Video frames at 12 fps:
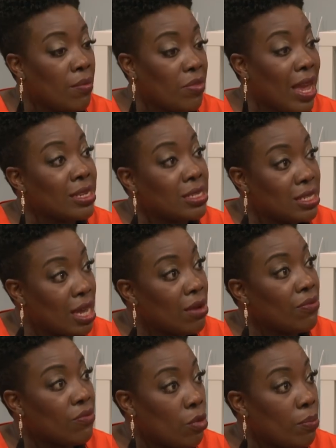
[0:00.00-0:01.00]
that is
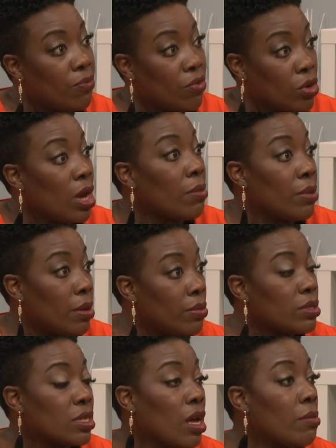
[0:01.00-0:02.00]
safe for young
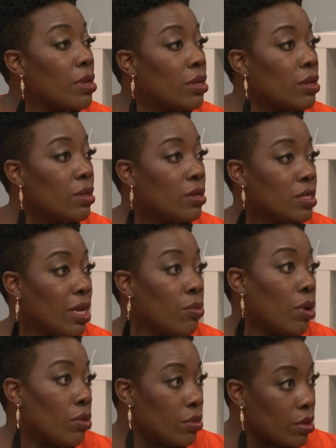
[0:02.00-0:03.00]
people to come and say,
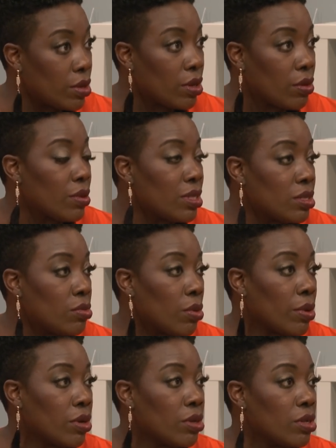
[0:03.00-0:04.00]
well, you know, this is what
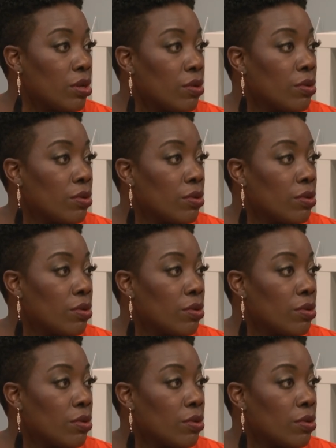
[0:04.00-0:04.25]
we're going to do?